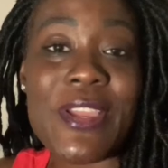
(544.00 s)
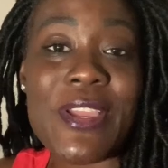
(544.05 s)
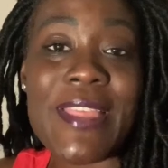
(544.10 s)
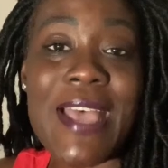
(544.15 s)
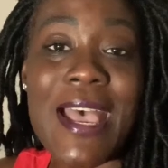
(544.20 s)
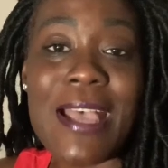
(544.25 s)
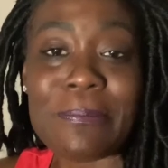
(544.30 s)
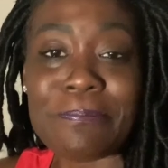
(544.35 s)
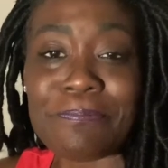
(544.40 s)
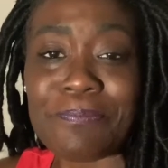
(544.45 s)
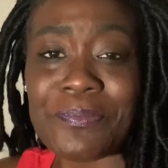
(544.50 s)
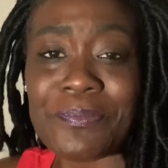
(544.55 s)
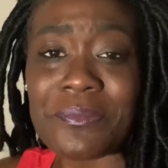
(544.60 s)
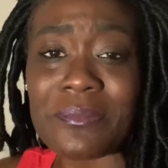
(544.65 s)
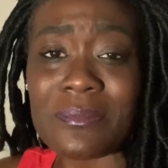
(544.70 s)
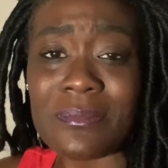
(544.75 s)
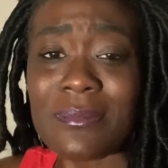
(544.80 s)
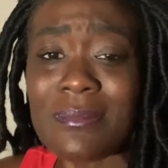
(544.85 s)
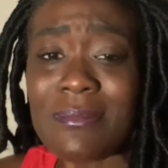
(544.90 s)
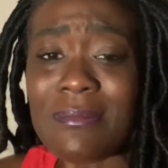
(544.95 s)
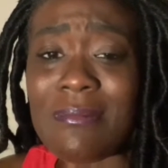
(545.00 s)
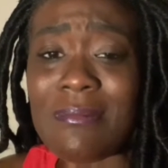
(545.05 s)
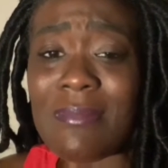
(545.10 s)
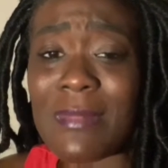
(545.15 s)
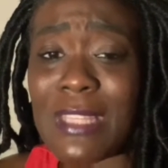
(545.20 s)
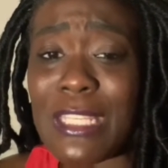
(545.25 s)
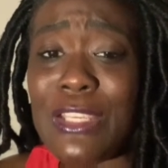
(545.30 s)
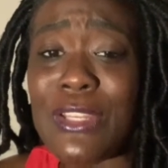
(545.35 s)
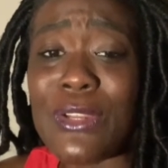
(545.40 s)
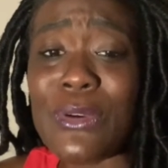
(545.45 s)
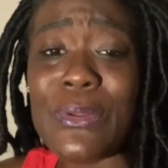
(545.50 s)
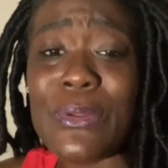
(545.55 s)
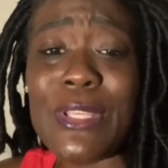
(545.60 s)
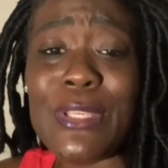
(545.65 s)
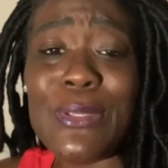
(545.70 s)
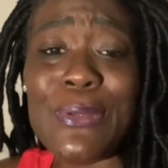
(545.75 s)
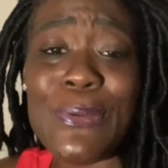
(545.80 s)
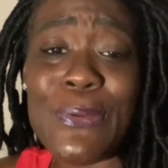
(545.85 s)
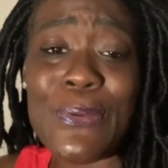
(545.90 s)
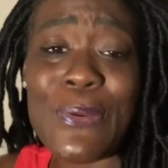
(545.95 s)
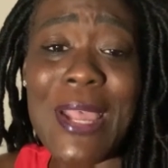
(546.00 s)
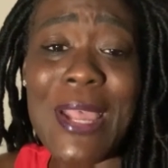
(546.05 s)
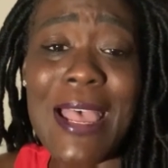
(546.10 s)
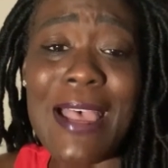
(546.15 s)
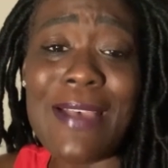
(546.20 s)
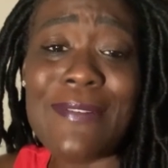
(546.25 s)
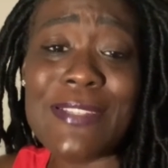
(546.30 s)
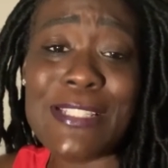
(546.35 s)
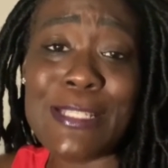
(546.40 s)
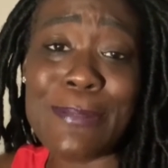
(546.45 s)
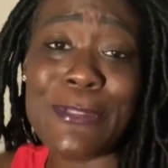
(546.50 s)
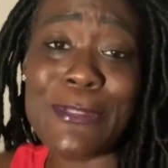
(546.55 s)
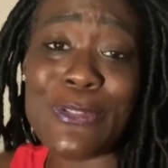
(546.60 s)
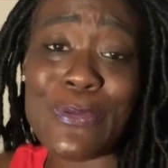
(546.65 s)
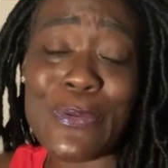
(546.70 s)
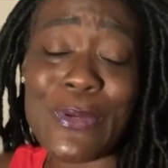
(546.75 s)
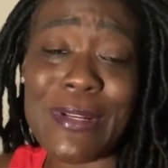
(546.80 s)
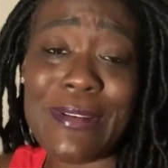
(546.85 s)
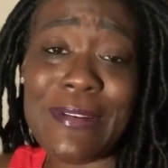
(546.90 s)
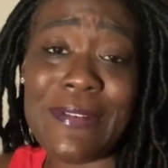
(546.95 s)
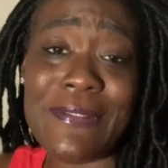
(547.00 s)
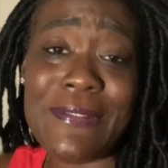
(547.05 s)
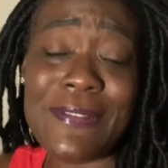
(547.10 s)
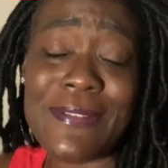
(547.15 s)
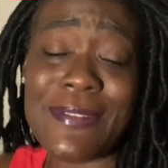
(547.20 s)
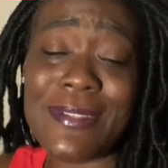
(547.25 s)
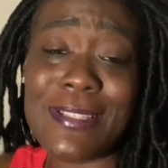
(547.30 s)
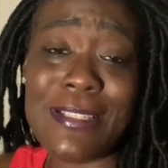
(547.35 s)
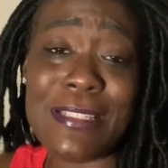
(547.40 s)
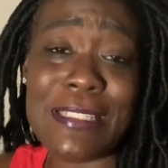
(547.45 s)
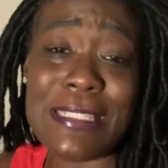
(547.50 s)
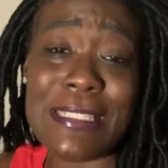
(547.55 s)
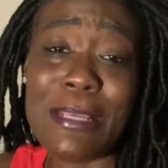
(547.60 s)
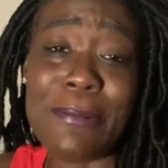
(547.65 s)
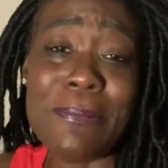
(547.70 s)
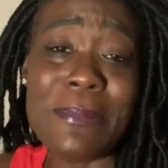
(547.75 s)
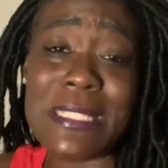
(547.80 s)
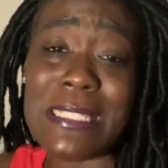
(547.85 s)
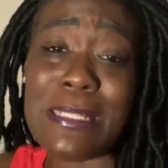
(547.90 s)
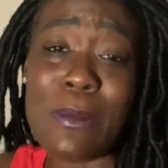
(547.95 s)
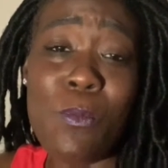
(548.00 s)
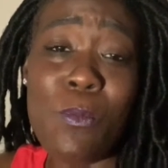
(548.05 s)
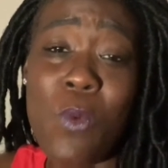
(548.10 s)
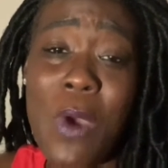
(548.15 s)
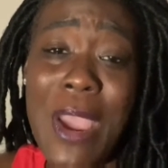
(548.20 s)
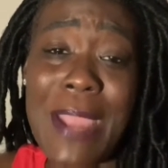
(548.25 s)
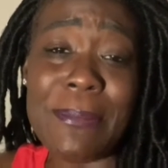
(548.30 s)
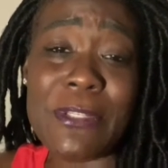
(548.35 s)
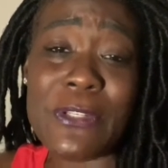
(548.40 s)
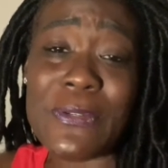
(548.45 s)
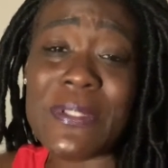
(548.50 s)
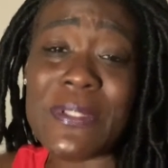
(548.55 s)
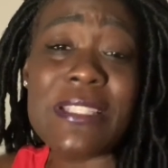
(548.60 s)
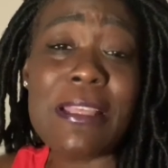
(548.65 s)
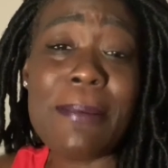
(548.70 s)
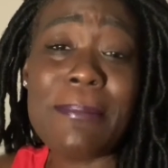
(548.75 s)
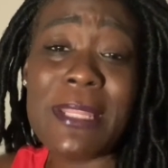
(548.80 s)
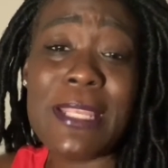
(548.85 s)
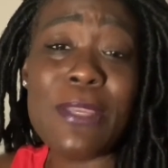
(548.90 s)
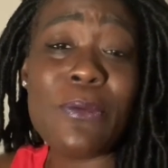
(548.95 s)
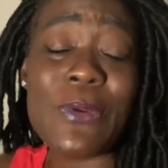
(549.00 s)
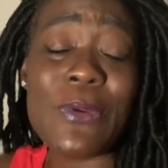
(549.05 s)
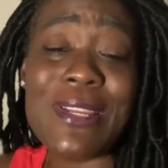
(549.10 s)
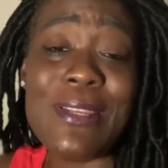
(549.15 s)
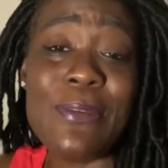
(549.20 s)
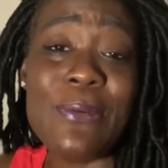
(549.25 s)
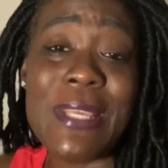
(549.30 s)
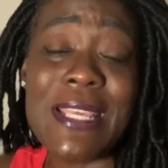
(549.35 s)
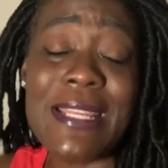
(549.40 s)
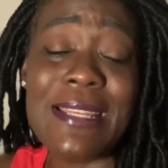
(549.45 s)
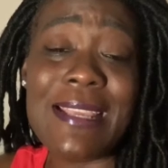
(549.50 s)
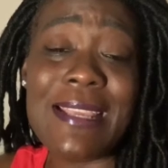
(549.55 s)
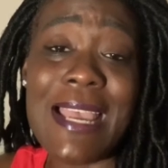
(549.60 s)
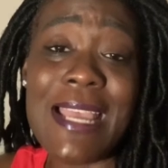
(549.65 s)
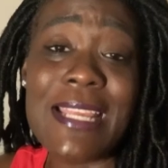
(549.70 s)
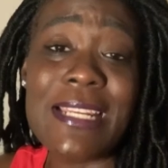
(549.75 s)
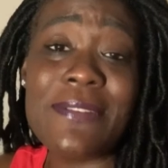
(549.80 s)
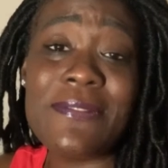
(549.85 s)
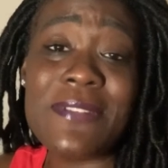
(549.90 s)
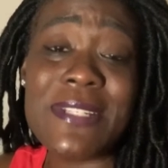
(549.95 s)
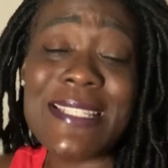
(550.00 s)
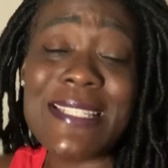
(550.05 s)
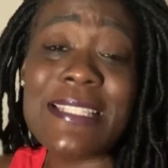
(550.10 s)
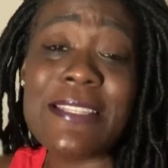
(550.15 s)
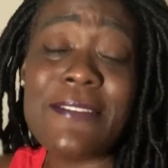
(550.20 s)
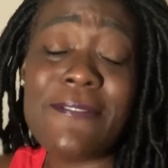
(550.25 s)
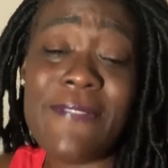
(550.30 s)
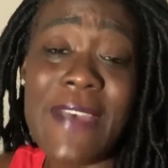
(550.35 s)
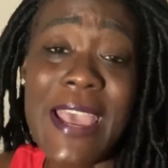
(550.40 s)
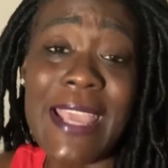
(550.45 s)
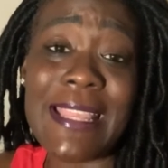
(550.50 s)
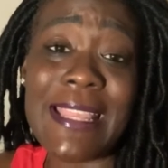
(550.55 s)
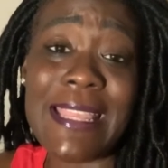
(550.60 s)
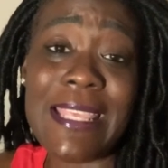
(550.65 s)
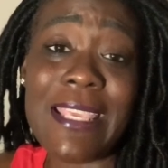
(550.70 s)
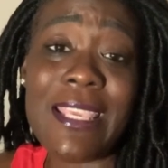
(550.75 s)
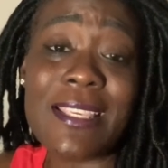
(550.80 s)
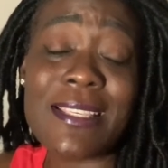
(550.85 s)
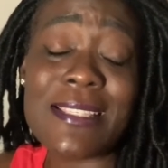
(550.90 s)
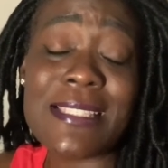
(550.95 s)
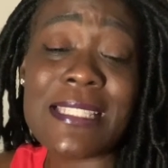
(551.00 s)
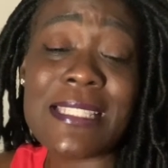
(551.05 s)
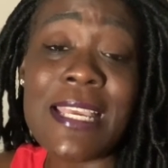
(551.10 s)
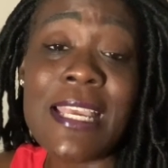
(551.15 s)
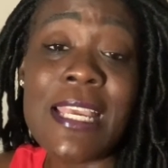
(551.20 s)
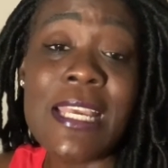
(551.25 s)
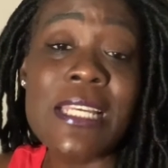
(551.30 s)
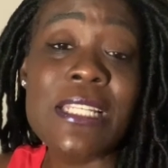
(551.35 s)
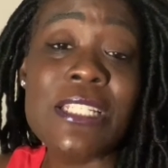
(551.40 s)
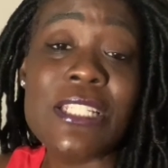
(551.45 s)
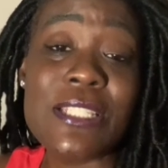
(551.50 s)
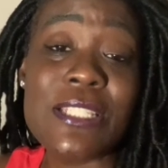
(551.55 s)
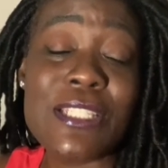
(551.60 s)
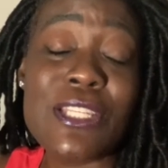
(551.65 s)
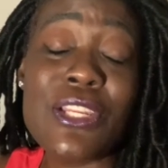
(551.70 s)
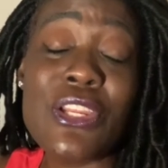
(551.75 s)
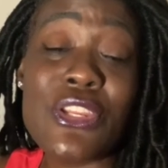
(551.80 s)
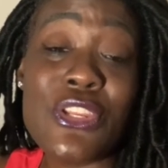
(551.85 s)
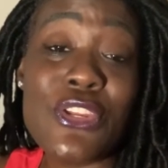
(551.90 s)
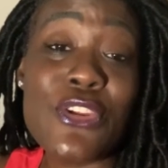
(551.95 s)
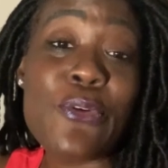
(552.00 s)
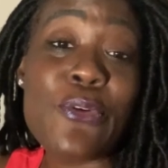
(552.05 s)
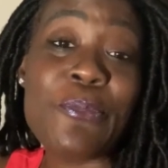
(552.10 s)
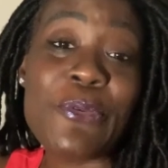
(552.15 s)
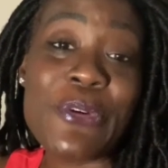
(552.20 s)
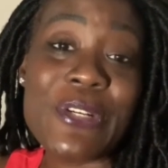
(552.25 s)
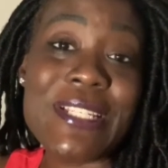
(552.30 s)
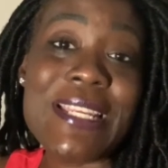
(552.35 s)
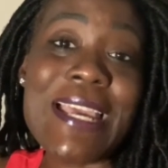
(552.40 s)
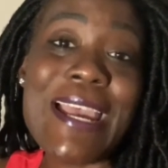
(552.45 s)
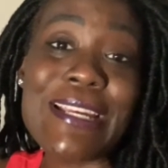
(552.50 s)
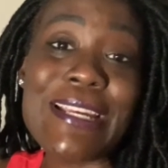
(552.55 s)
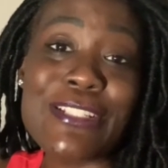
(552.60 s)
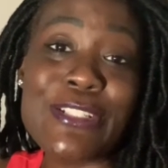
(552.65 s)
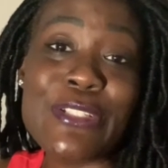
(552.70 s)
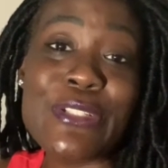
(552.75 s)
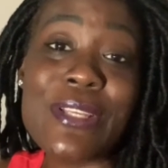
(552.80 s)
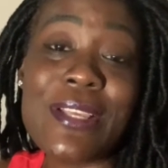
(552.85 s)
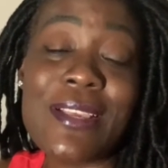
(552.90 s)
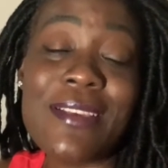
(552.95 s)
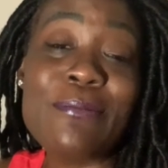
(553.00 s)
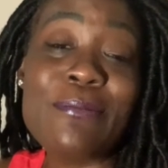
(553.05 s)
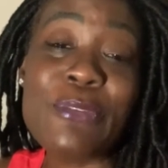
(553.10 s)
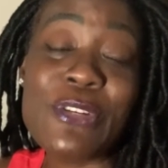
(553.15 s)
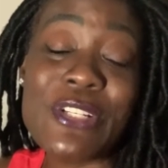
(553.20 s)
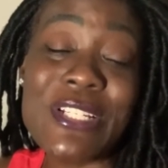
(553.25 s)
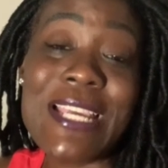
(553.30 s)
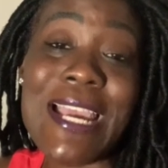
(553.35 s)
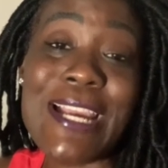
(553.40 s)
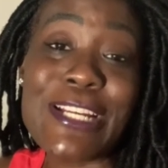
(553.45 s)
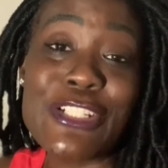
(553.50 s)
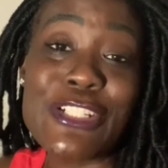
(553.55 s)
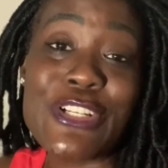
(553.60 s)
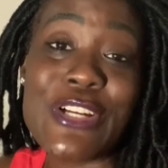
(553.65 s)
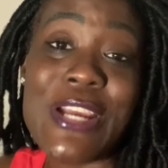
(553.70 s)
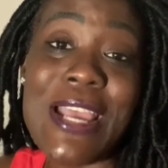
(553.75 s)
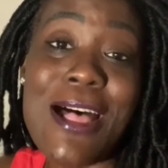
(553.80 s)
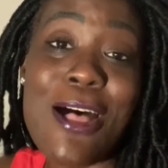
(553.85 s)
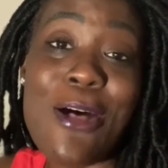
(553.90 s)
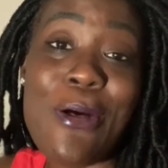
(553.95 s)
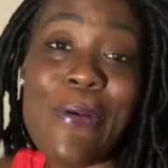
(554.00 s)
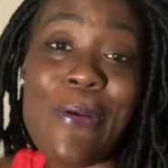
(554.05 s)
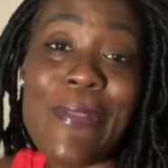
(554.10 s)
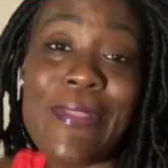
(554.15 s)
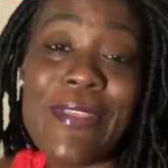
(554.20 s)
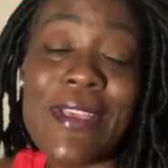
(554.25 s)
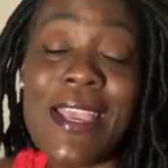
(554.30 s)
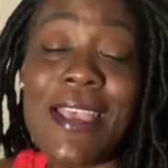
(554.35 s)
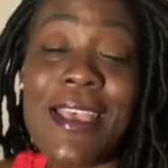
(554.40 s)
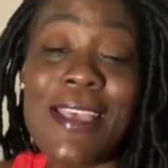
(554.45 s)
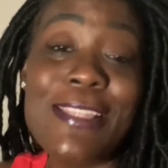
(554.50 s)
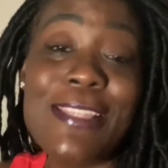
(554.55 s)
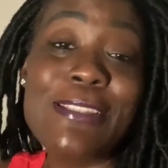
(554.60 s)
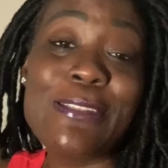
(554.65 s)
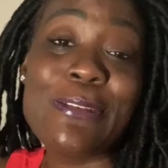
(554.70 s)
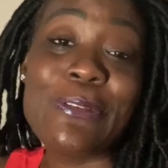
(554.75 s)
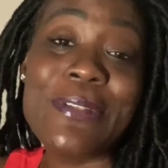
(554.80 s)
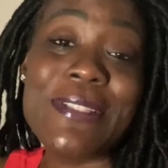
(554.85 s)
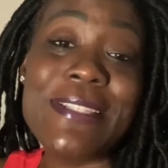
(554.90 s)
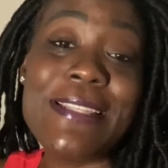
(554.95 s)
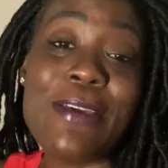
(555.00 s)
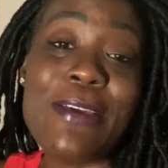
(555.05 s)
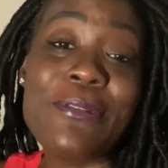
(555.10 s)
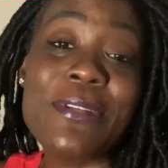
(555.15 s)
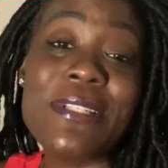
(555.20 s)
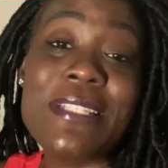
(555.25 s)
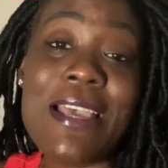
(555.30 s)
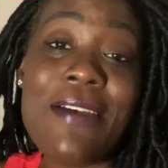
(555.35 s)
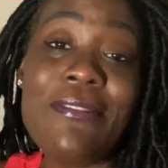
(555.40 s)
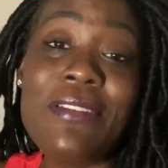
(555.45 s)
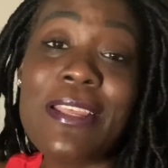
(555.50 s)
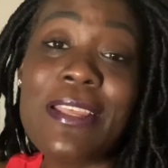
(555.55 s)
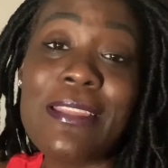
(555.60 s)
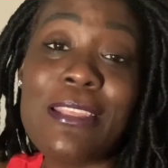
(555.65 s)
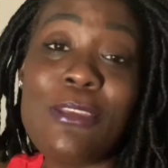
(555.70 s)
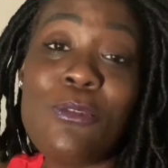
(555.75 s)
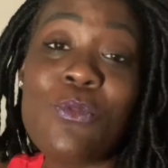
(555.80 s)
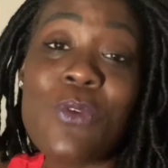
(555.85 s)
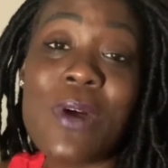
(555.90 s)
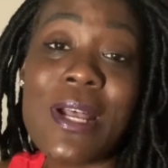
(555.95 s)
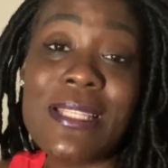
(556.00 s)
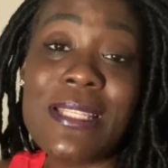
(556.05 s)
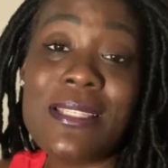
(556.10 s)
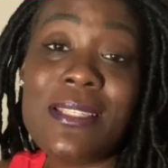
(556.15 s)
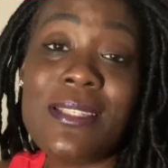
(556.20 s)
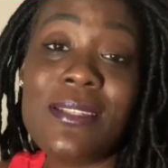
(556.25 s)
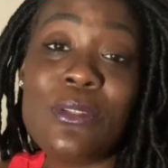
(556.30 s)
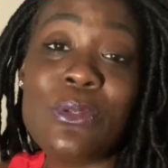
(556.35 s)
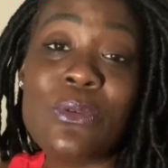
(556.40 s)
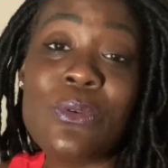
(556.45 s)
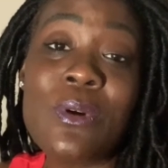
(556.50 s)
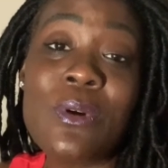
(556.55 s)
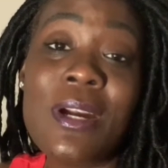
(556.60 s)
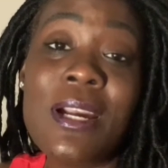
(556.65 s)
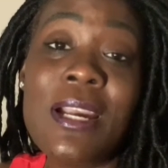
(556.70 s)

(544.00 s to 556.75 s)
that, you know, you have some sort of some wipes or something where you can kind of disinfect things, just to, you know, protect your health. And so we said we definitely want to